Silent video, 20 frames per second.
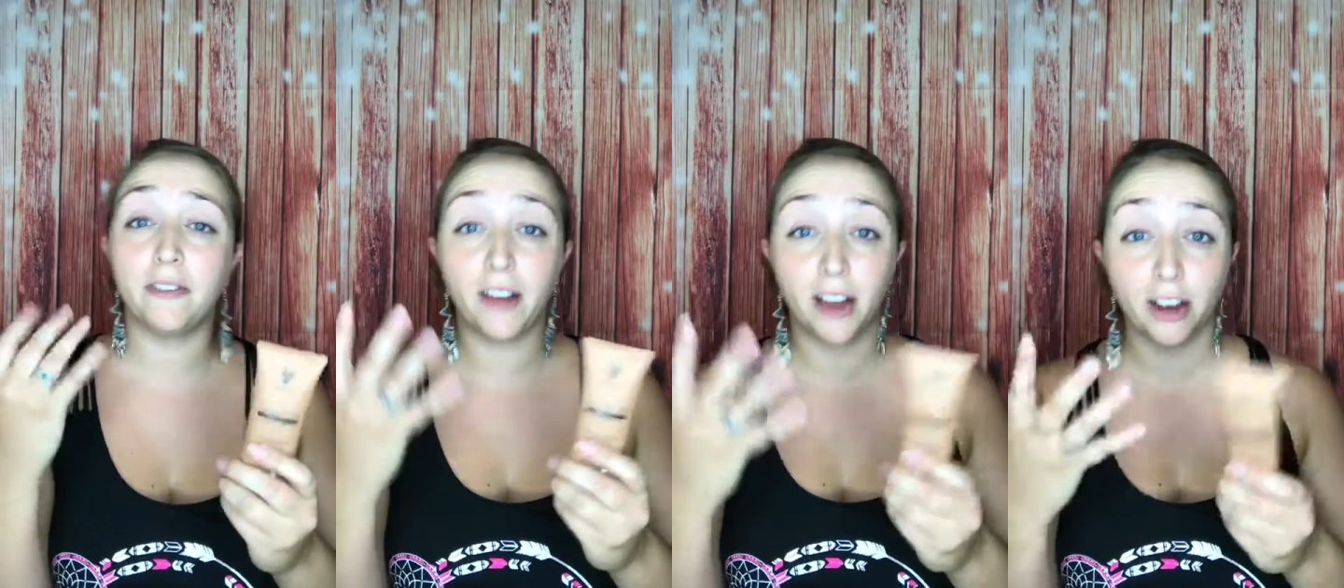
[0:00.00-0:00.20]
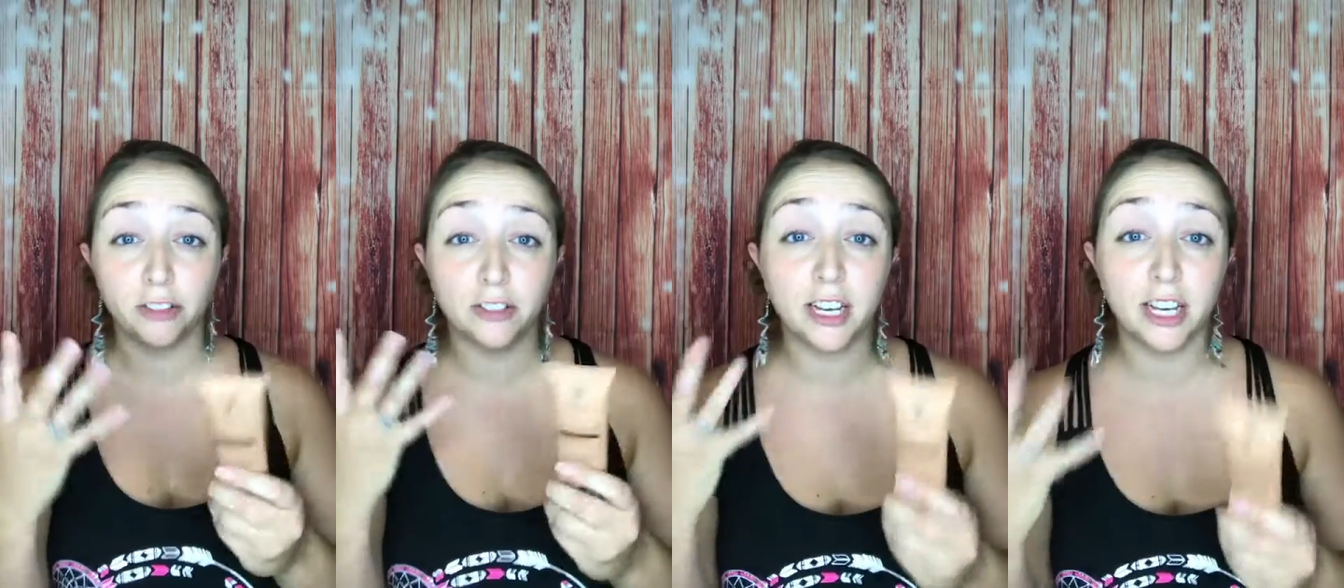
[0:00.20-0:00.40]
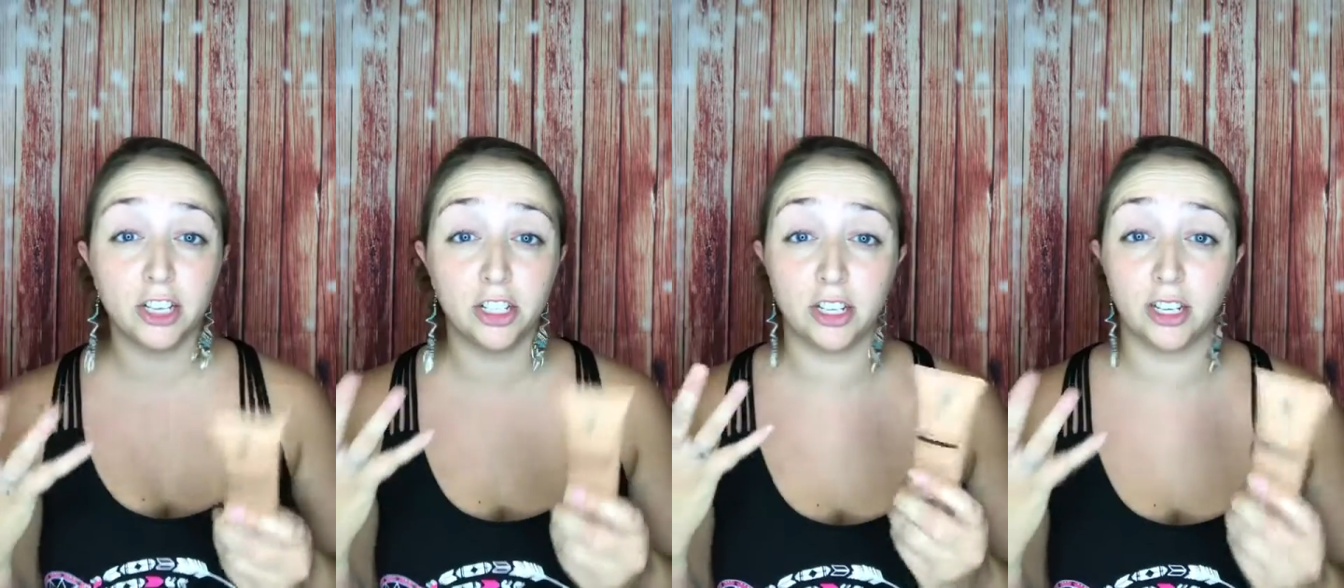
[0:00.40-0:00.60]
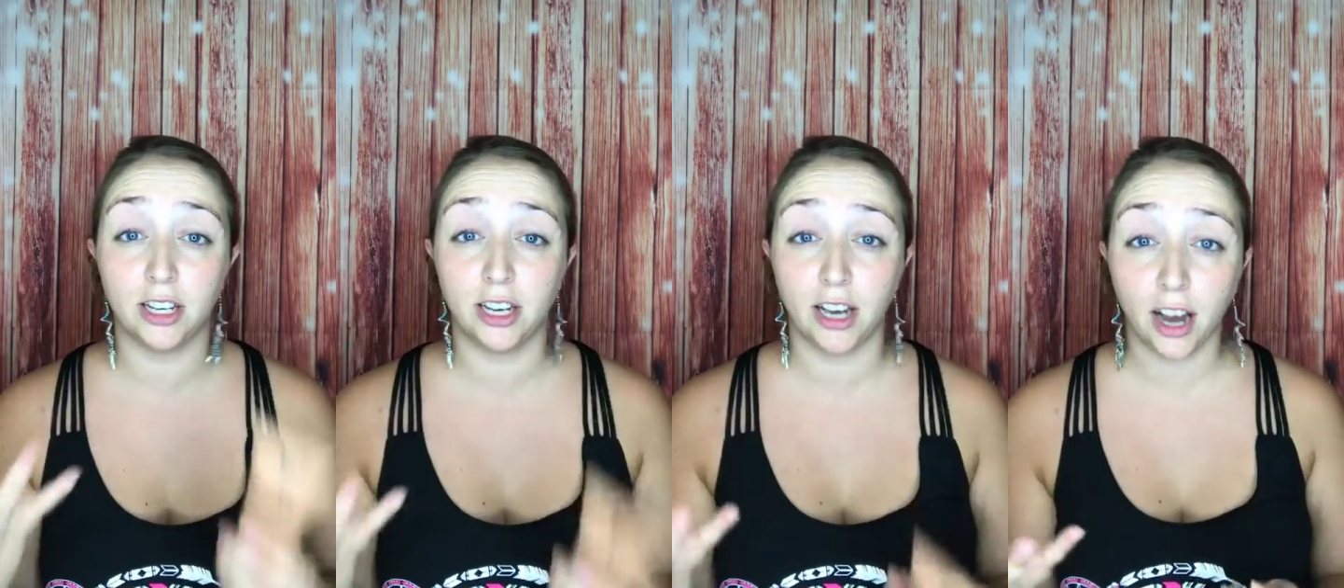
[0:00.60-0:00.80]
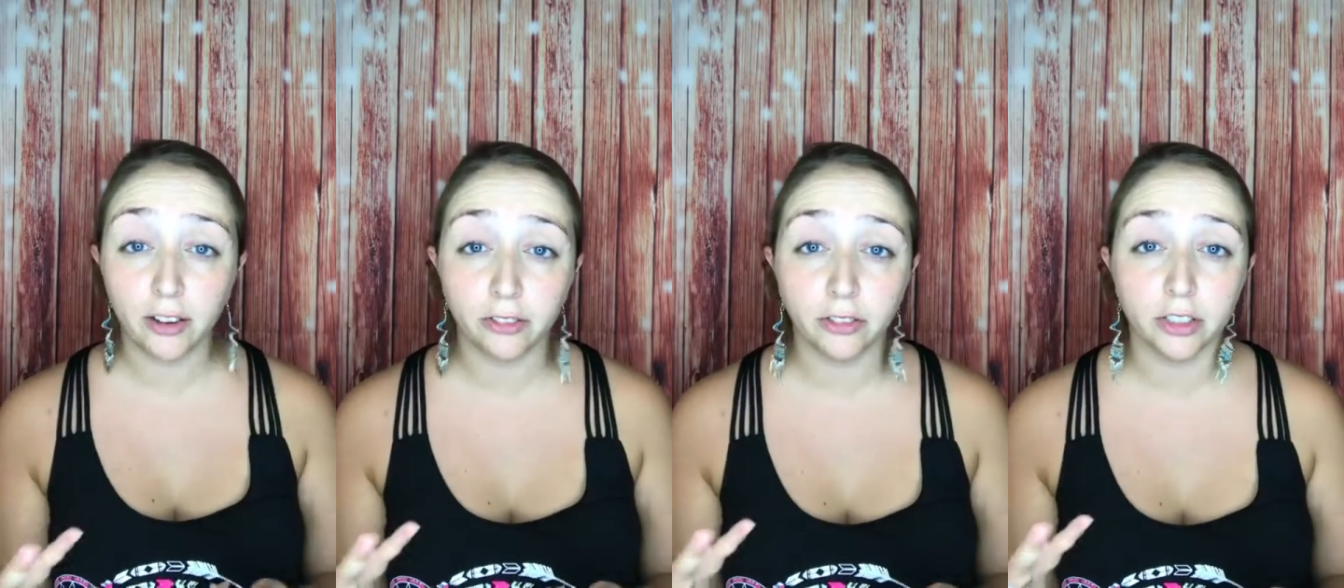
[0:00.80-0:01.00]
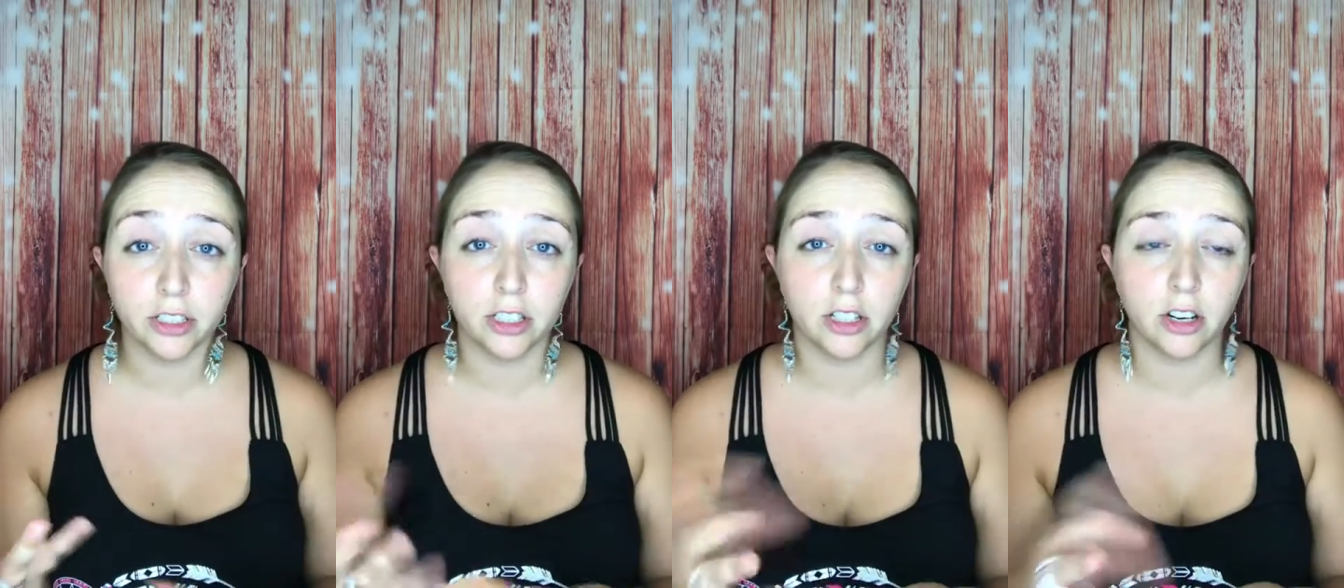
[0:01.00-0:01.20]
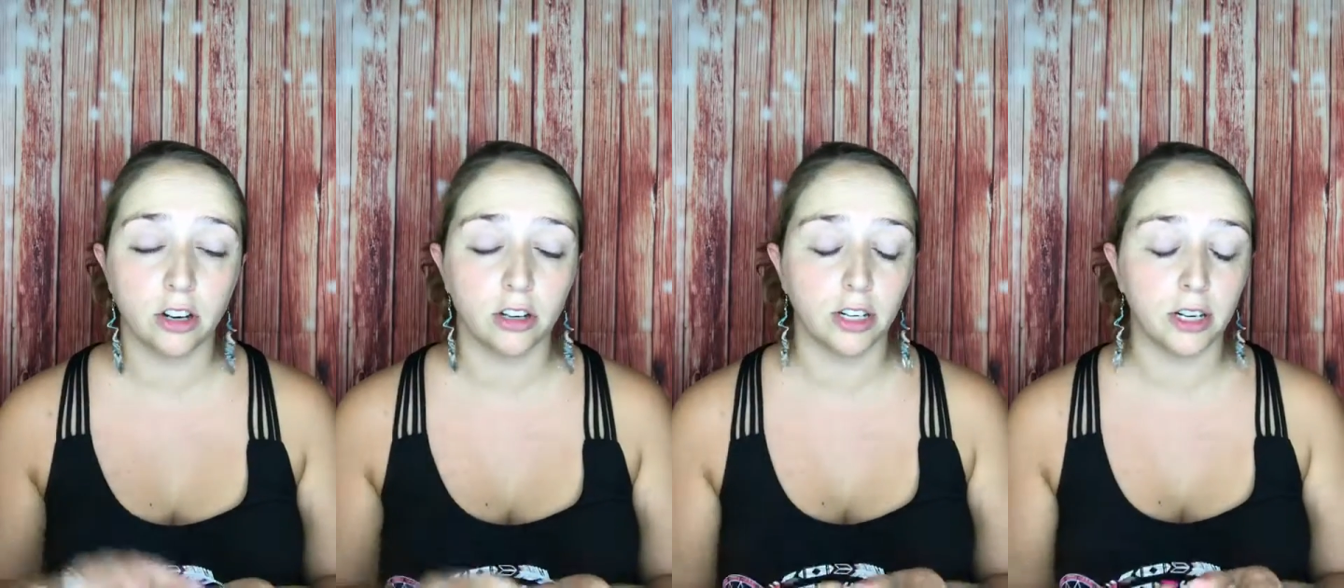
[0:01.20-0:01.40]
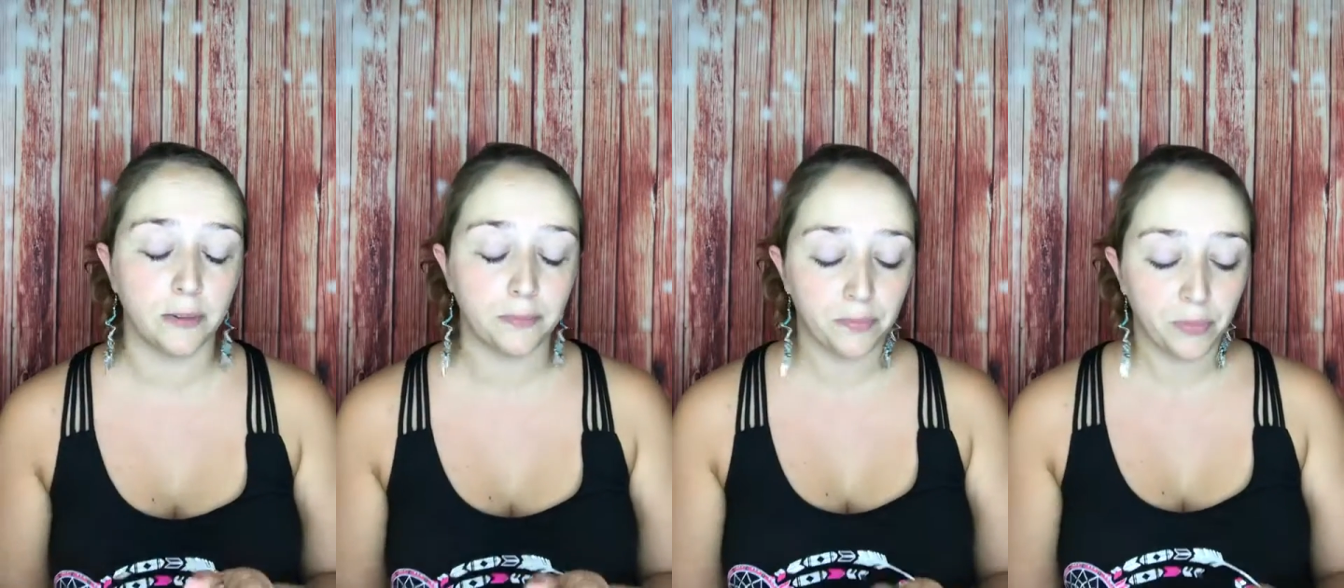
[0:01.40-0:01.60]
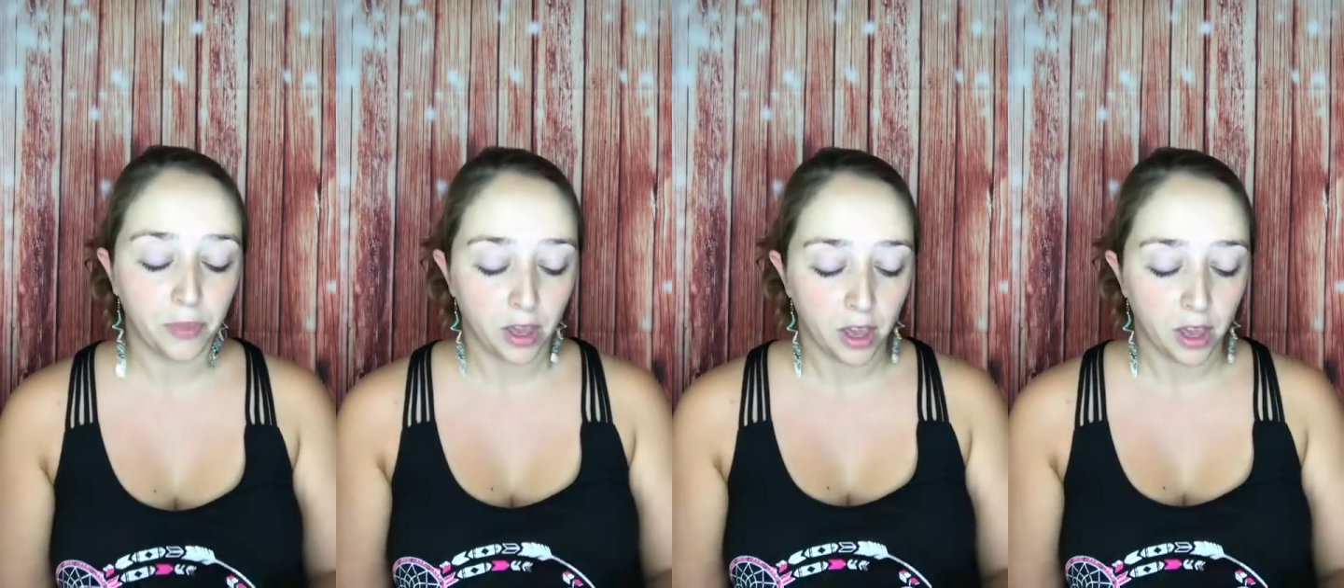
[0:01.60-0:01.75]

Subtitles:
foundation coverage on it.